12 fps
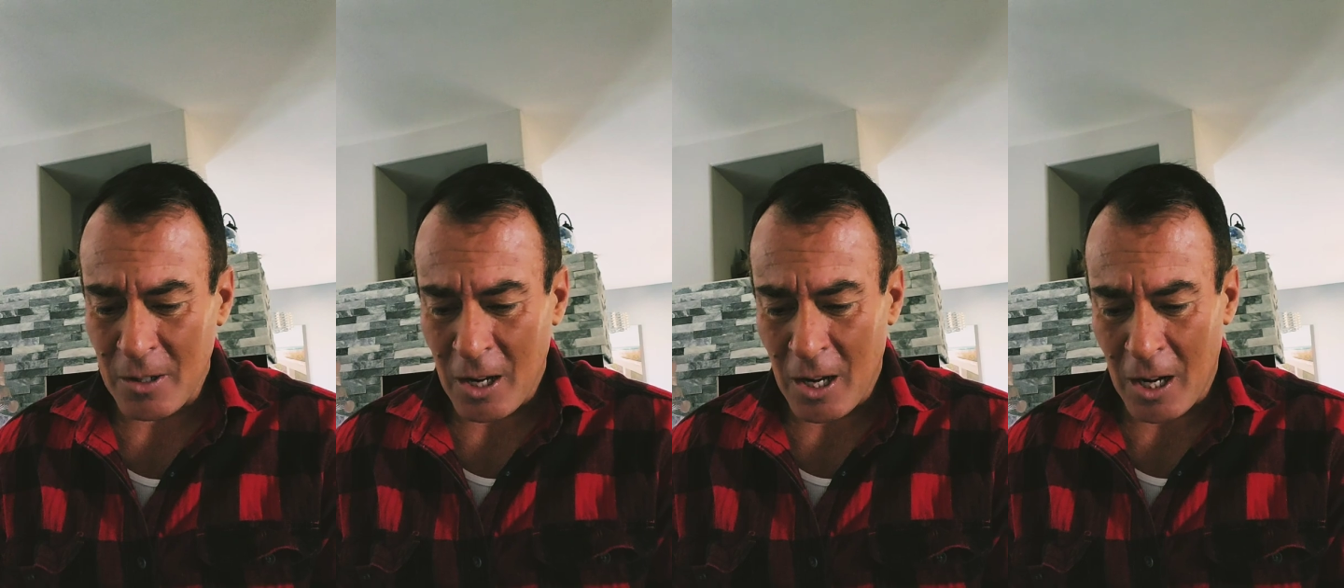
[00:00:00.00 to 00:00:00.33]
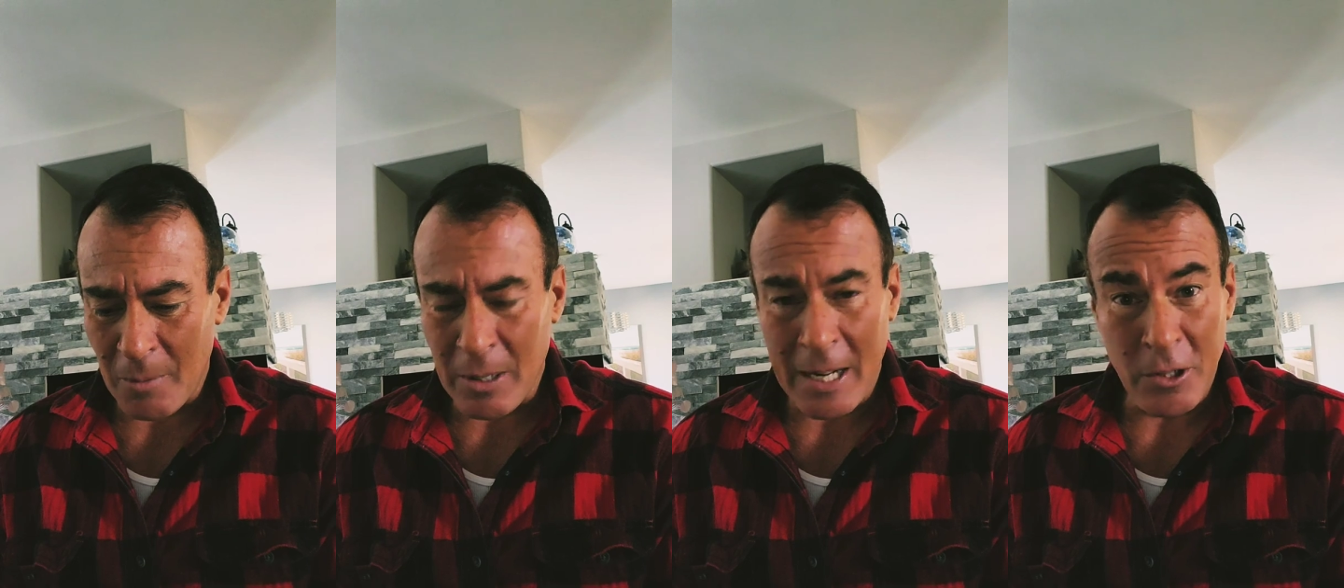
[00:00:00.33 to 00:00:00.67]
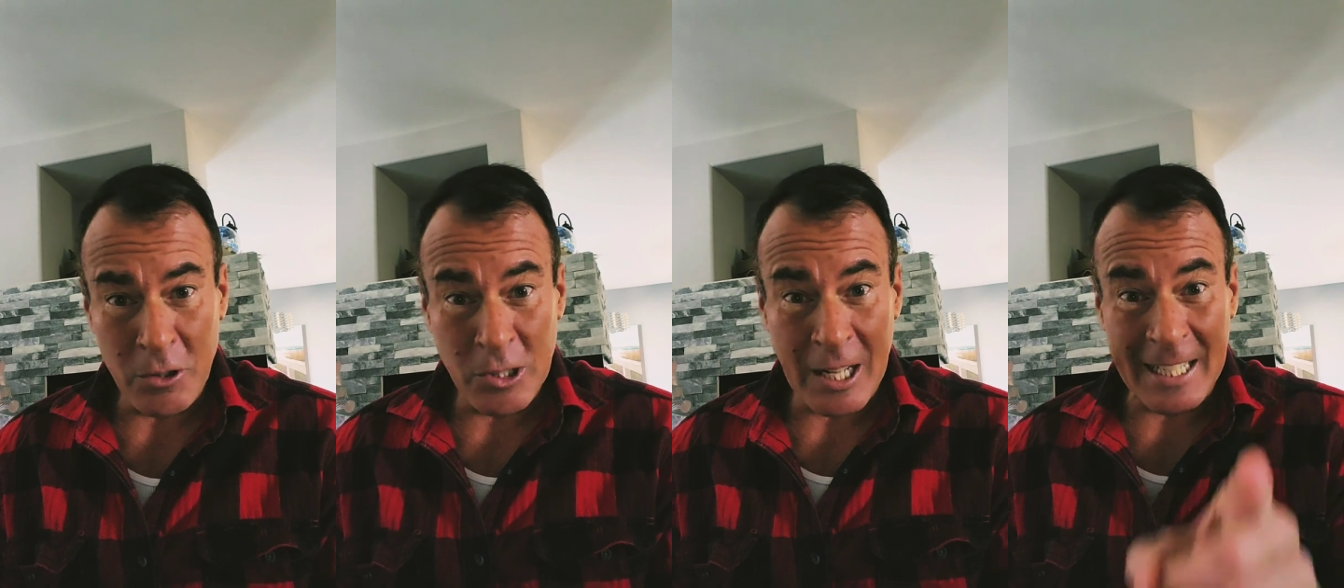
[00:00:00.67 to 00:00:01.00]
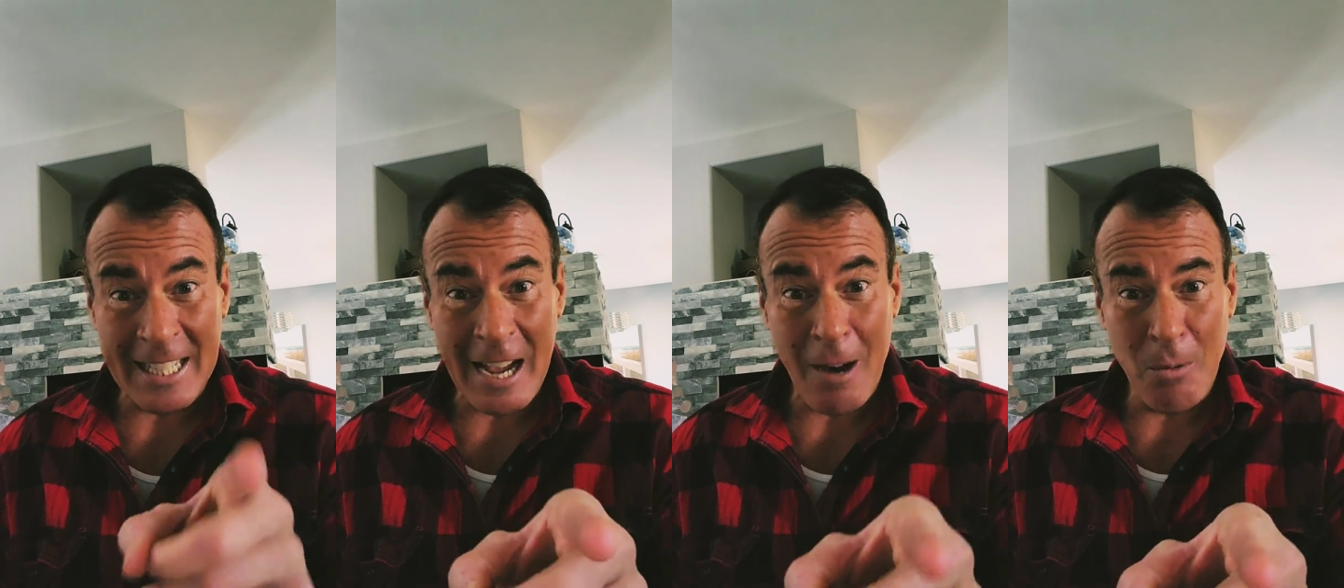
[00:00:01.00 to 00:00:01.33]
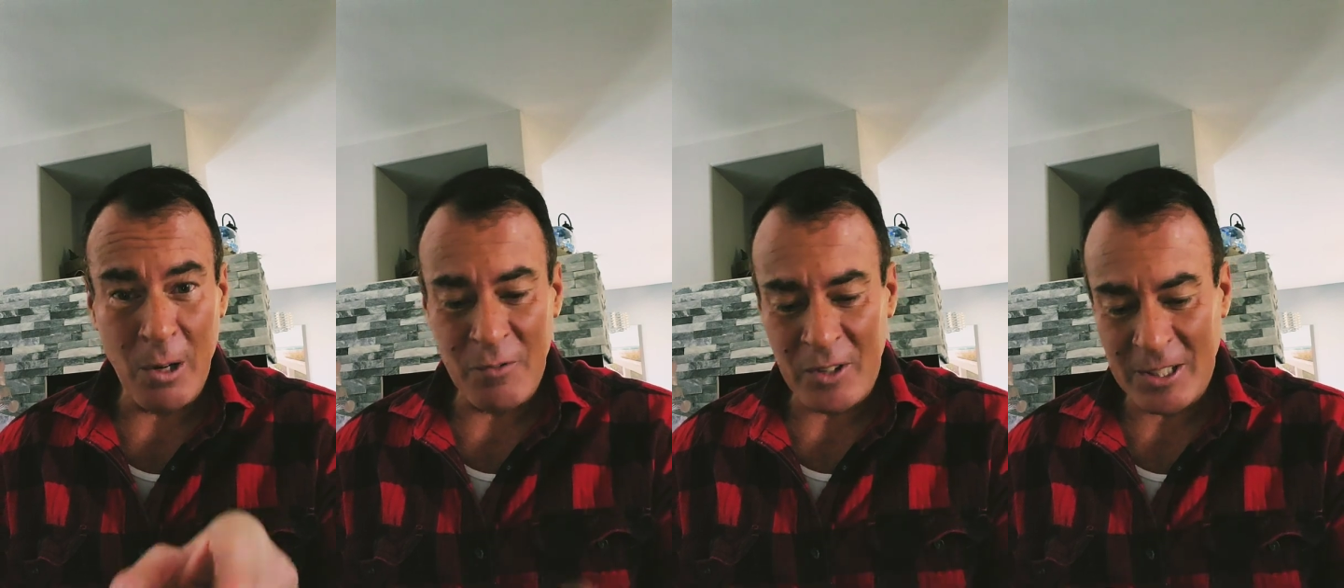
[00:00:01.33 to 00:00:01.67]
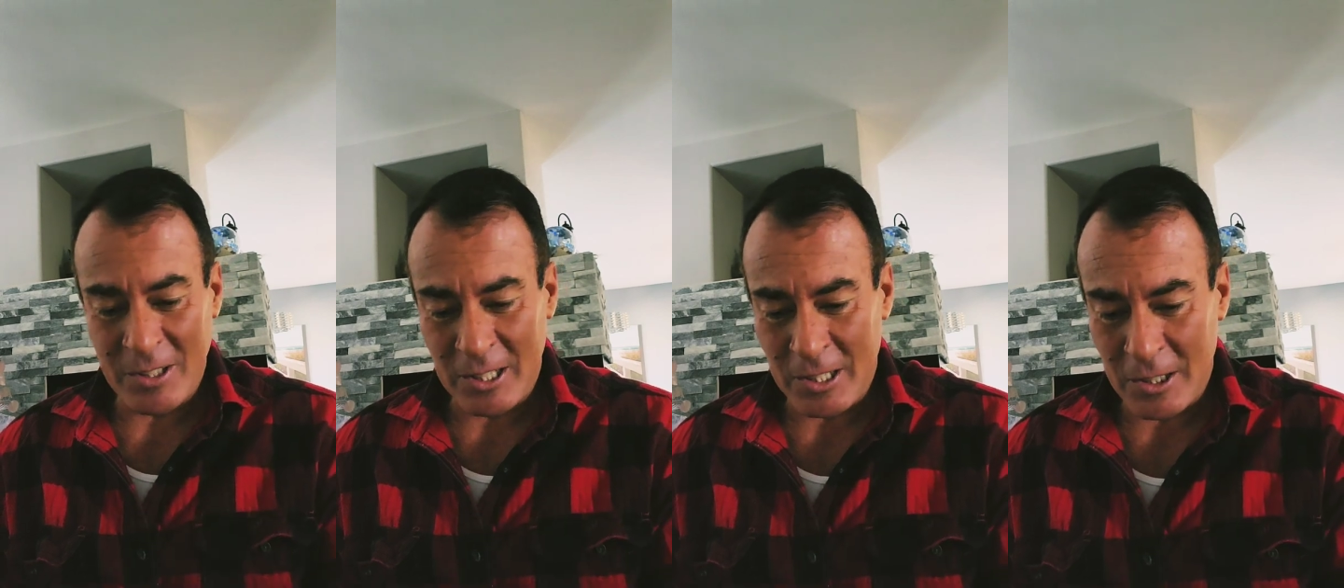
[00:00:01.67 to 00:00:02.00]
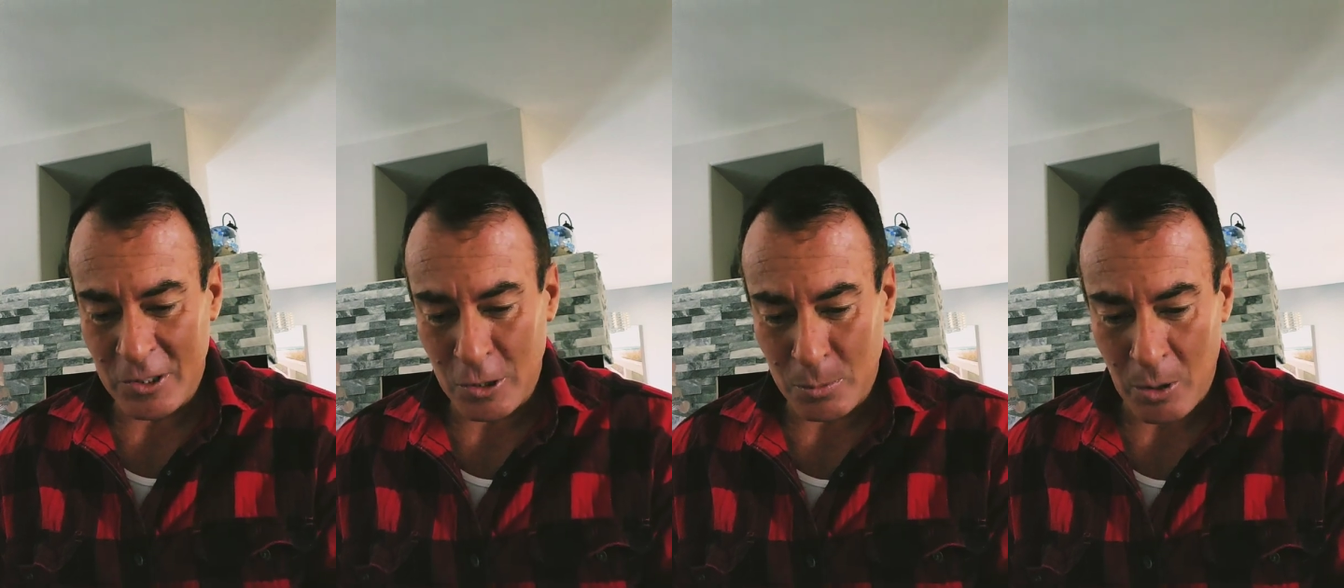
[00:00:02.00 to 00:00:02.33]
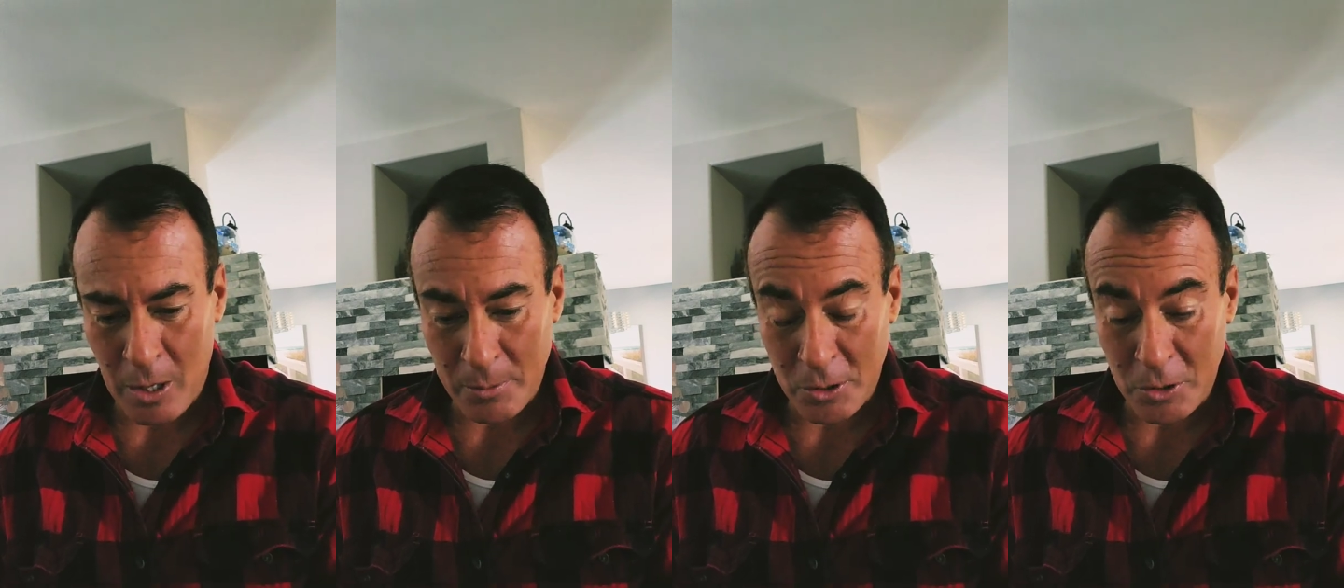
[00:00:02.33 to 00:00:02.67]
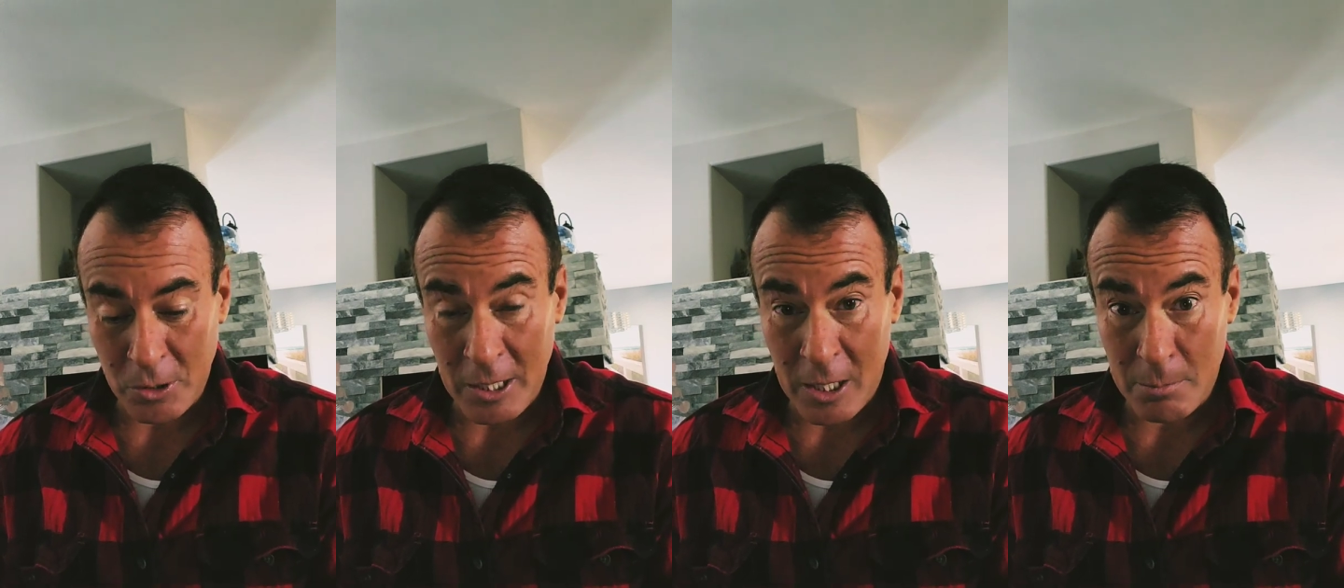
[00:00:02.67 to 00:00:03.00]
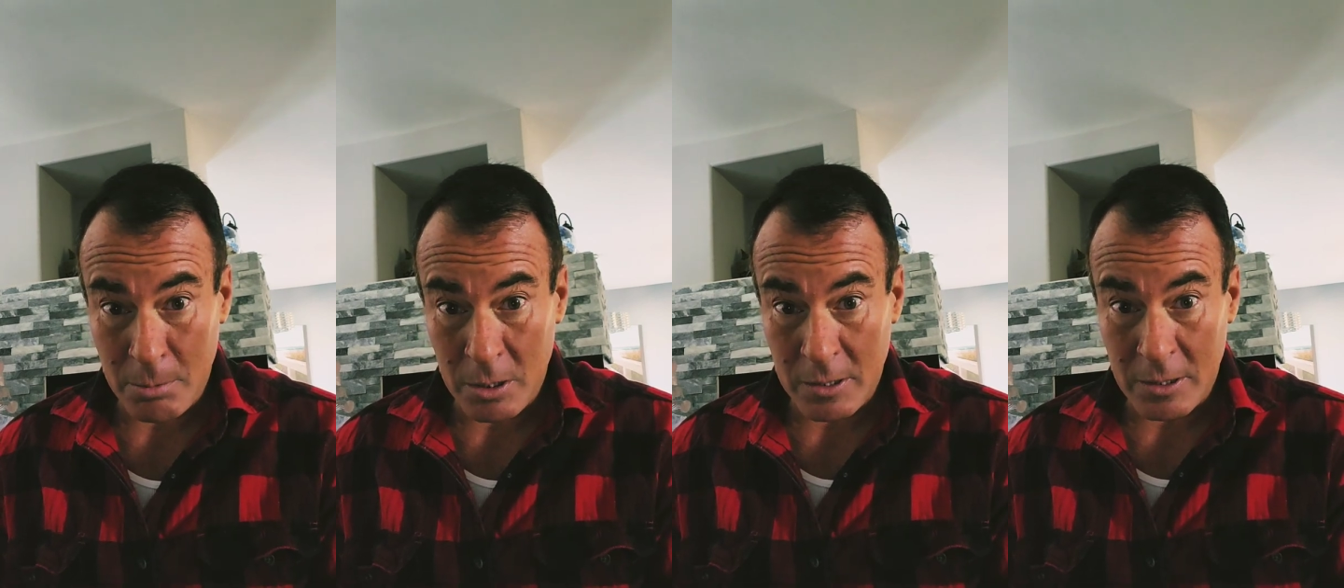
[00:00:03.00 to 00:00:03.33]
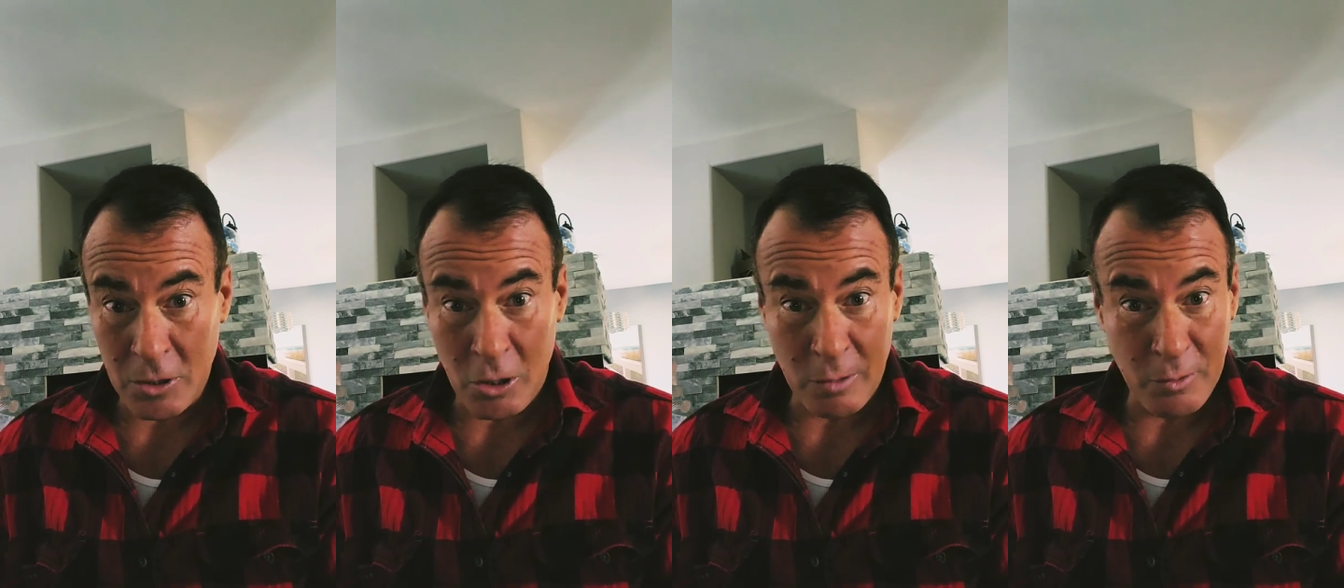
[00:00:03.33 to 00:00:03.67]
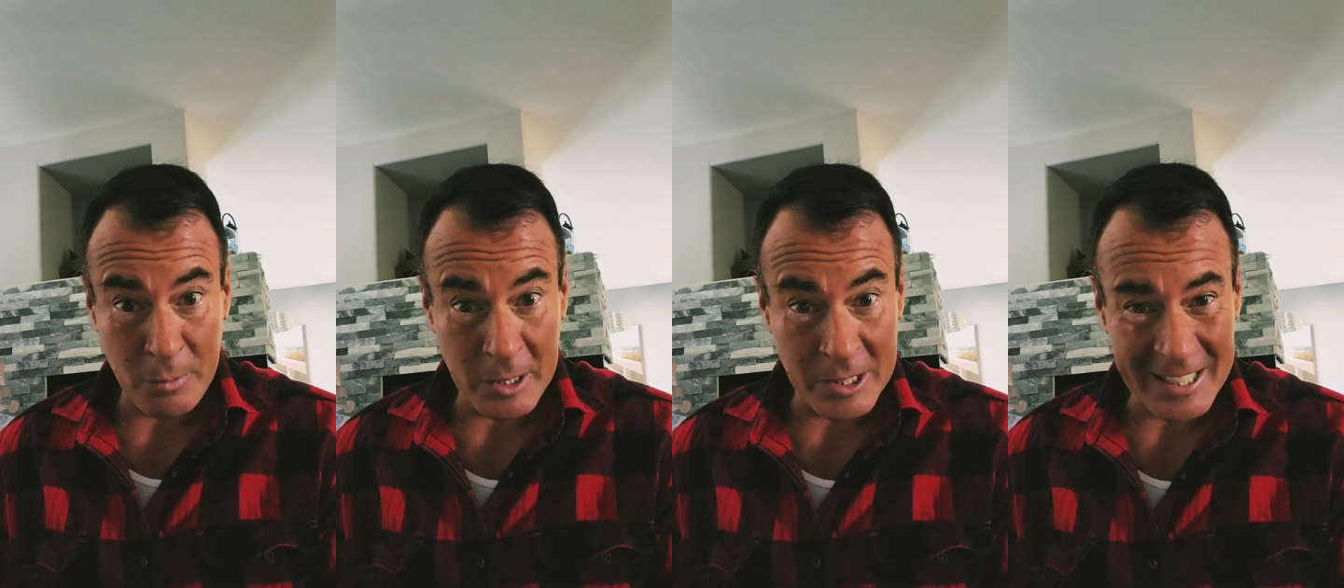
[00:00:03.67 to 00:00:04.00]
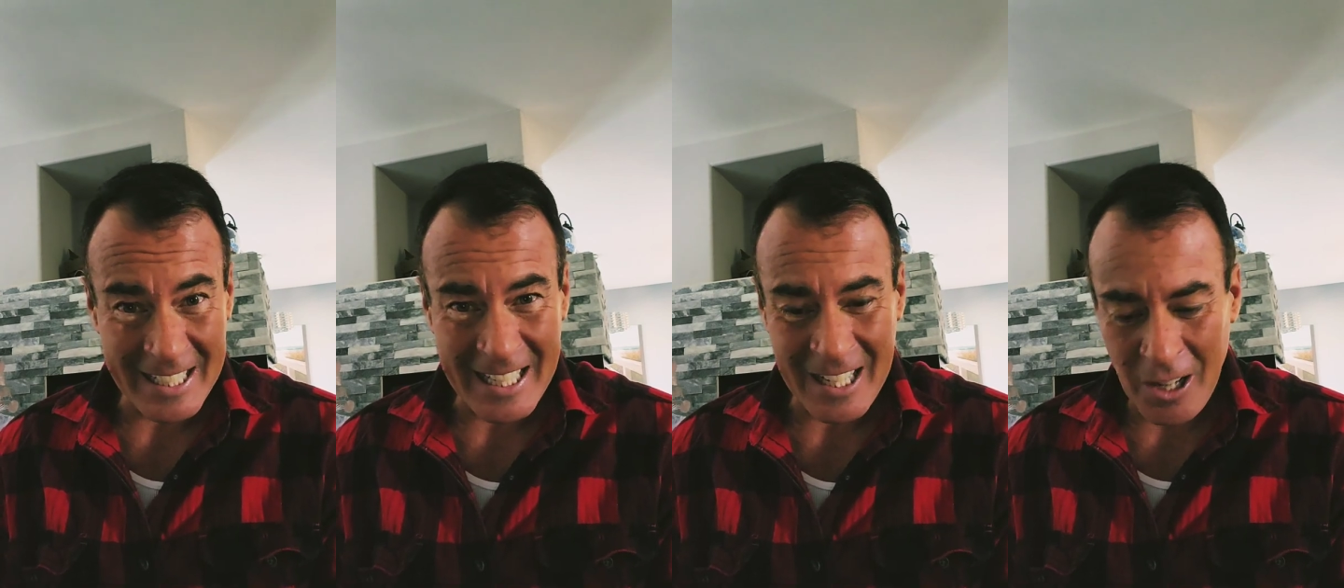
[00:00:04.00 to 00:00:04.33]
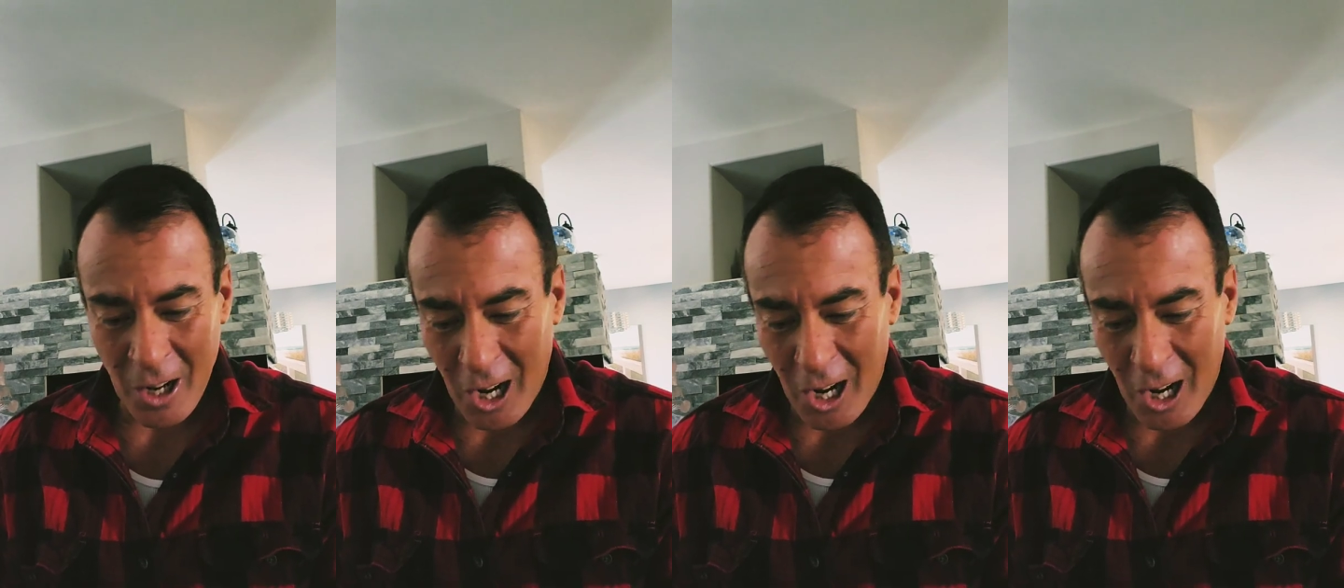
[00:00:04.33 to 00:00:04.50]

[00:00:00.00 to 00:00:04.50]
But I know there's a lot of Cowboy fans in here, so props to you Cowboys. It's hard for me to say that.